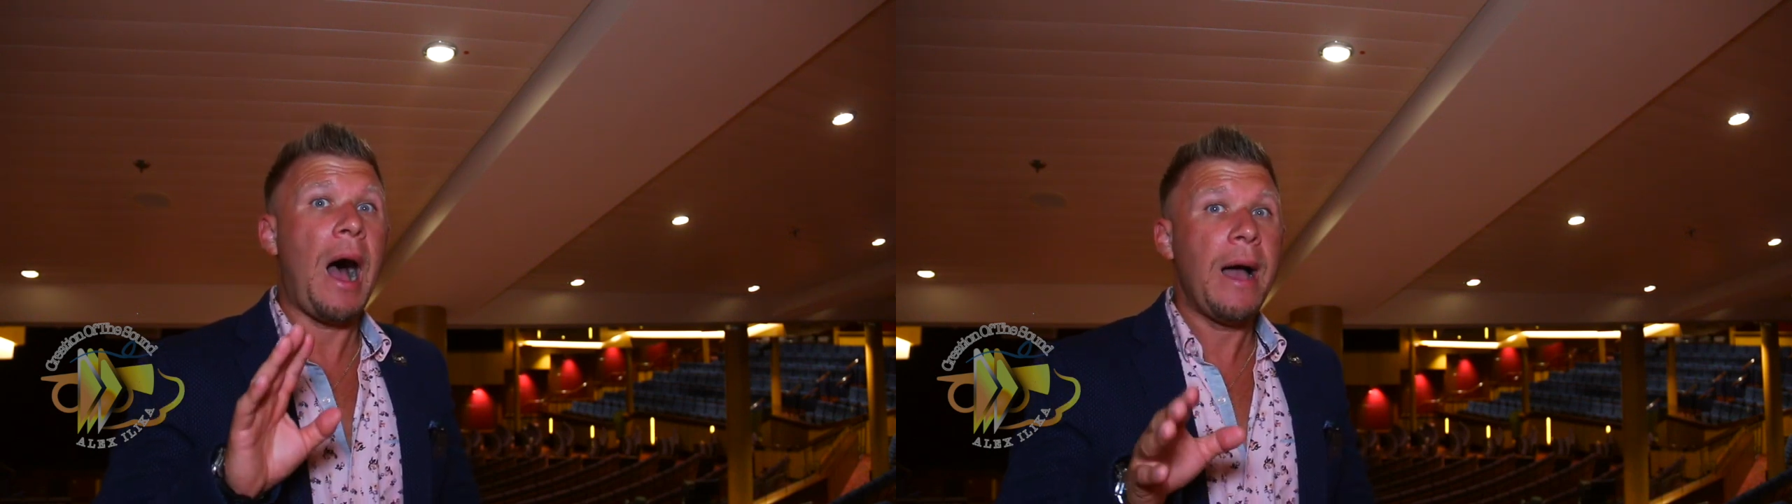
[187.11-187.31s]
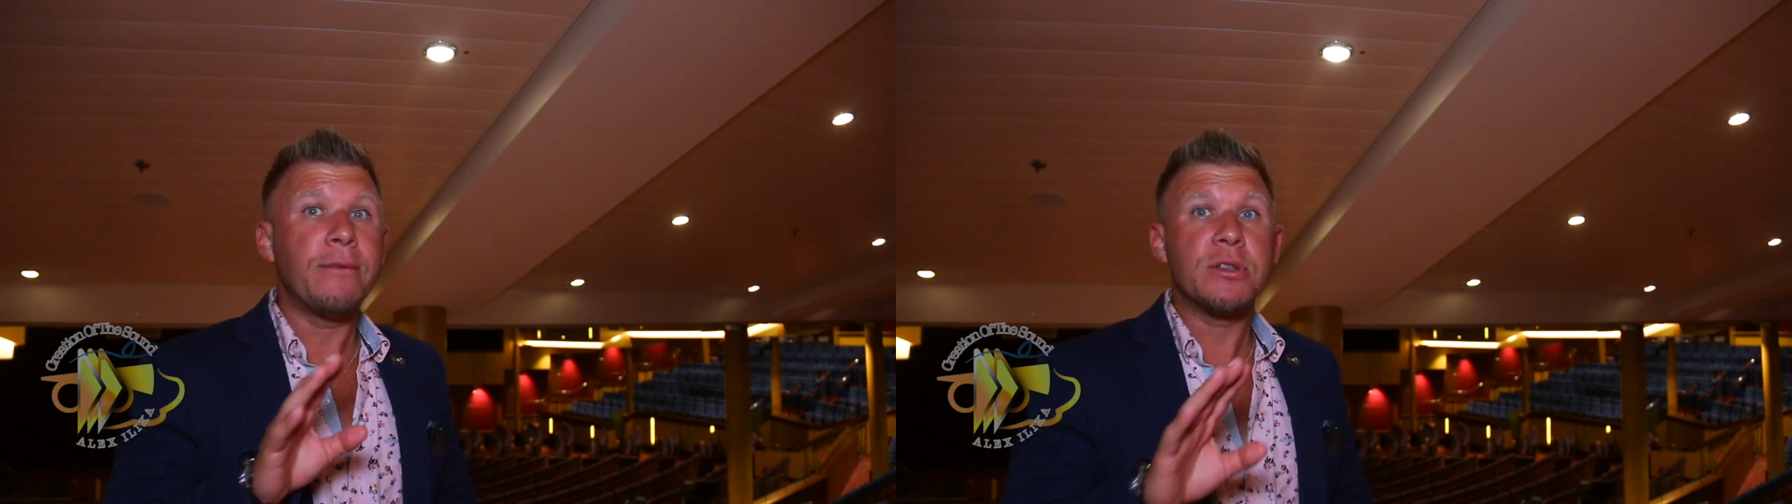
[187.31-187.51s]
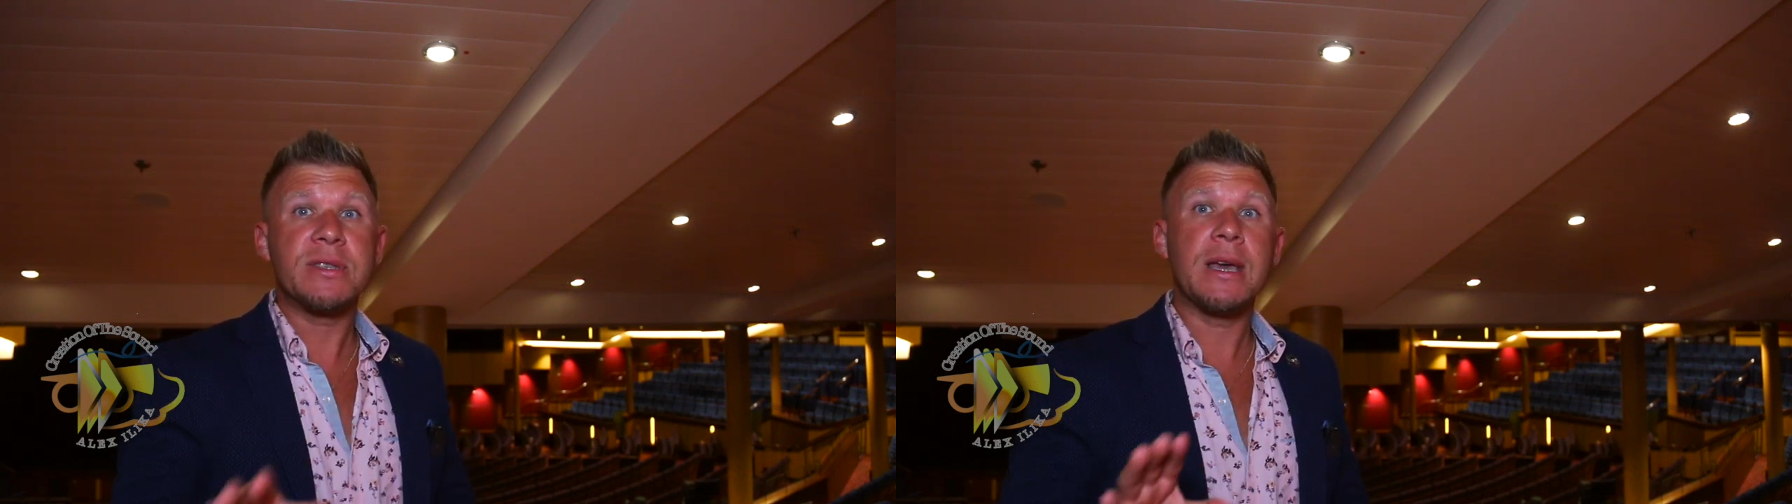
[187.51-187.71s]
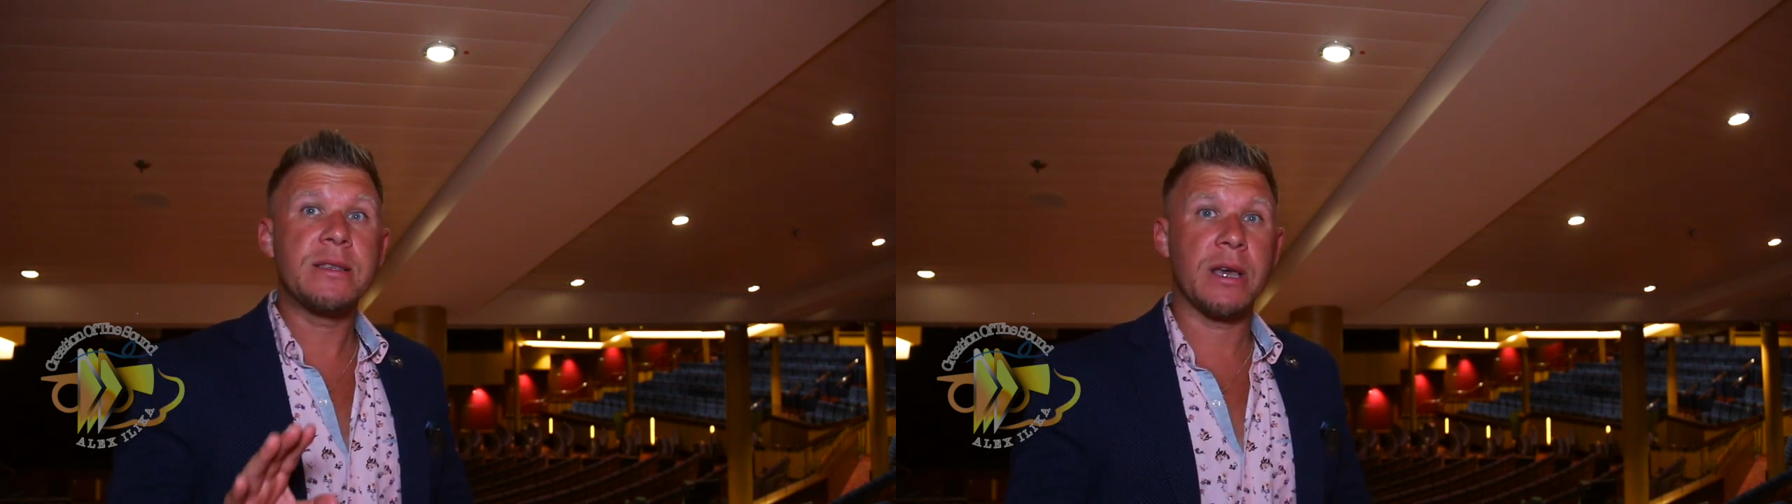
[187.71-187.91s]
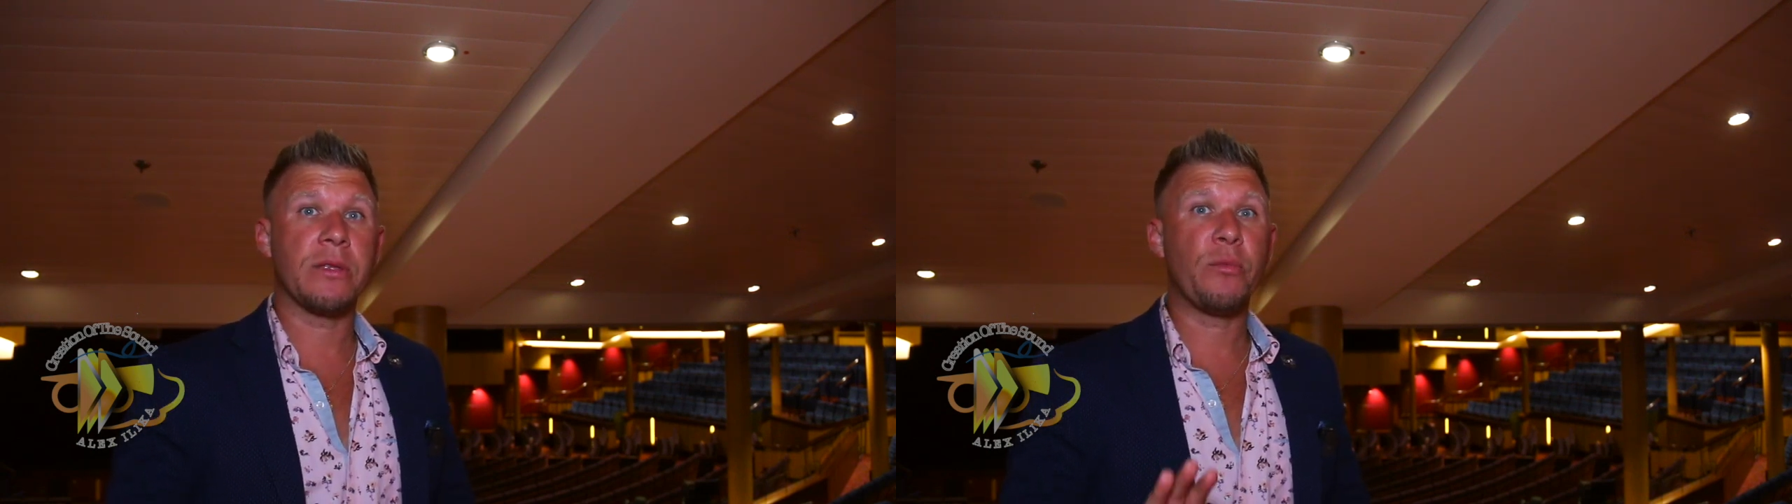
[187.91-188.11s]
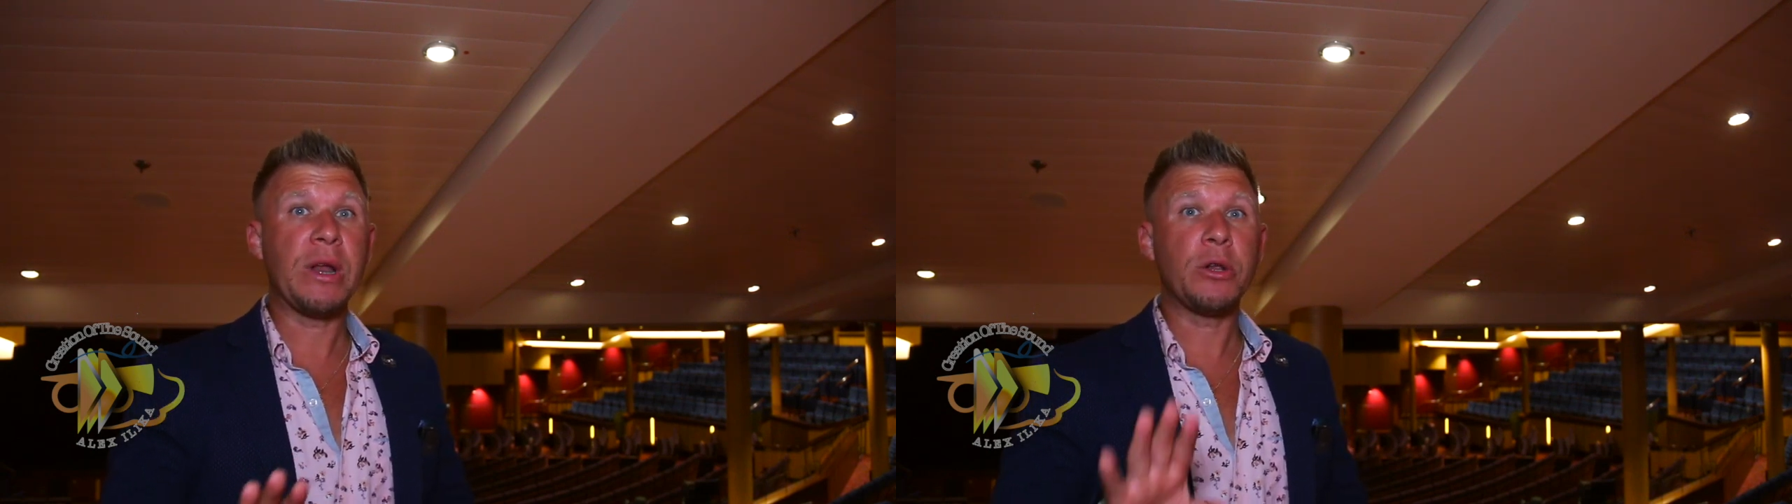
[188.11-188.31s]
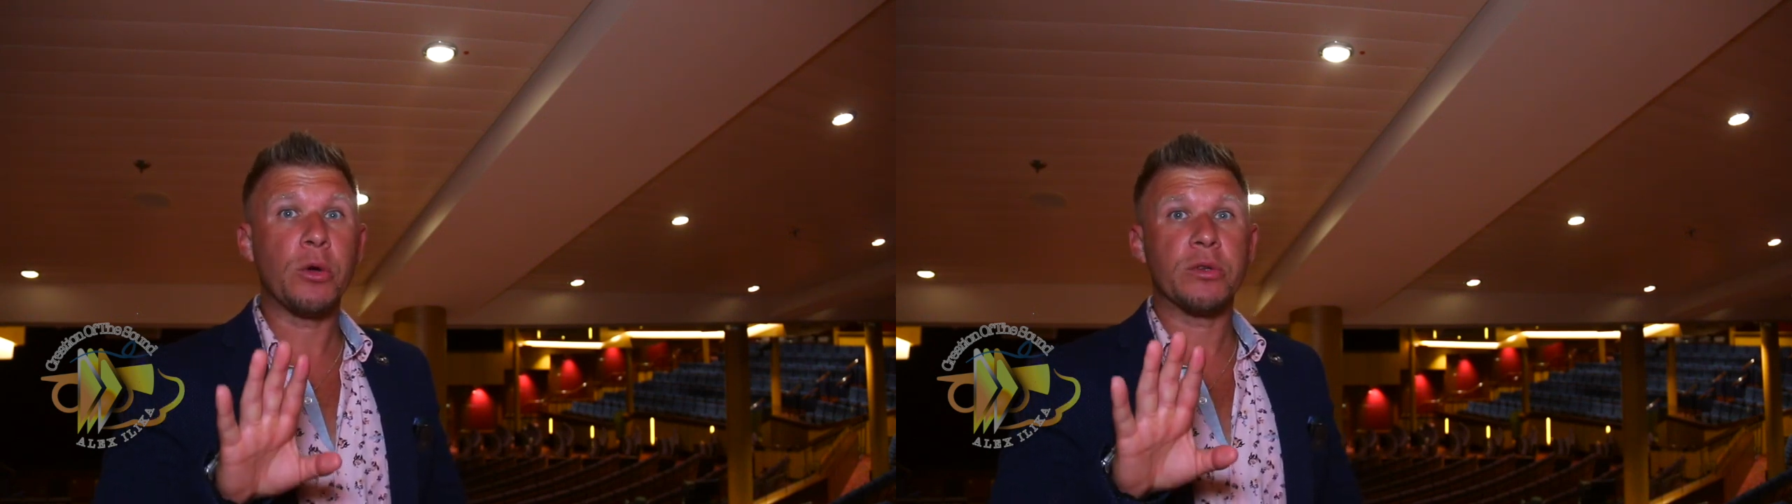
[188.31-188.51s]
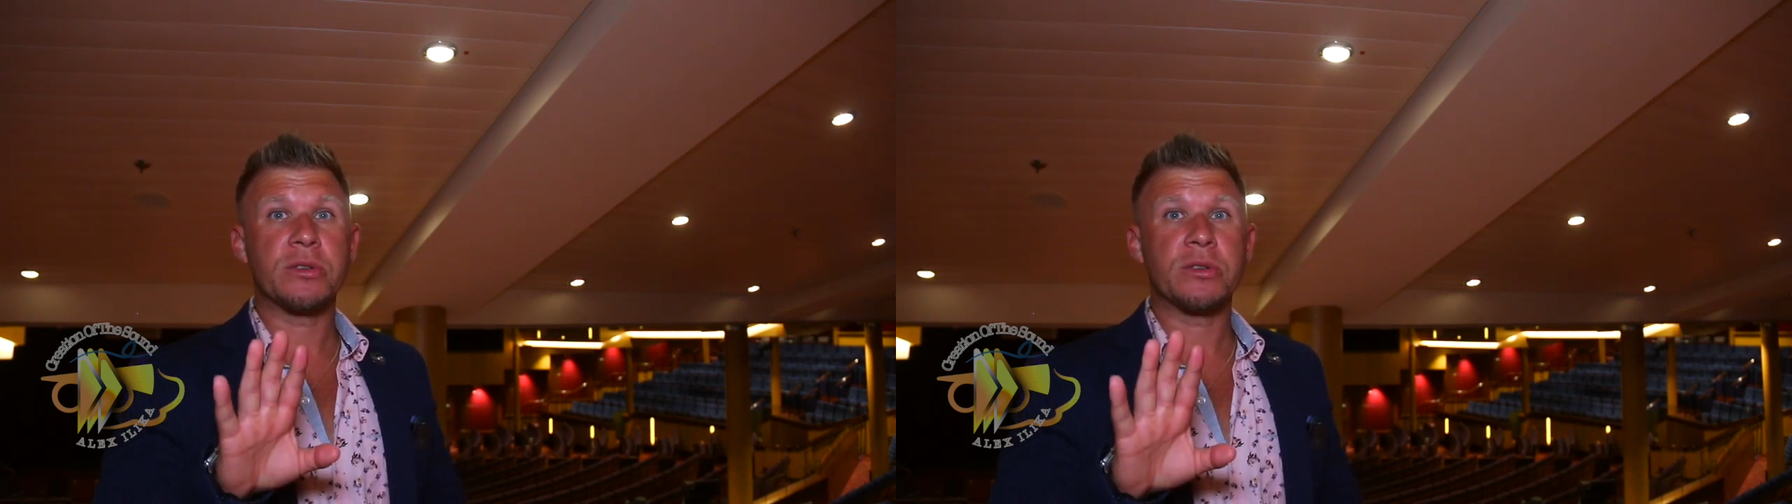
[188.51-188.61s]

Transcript: I would say that when you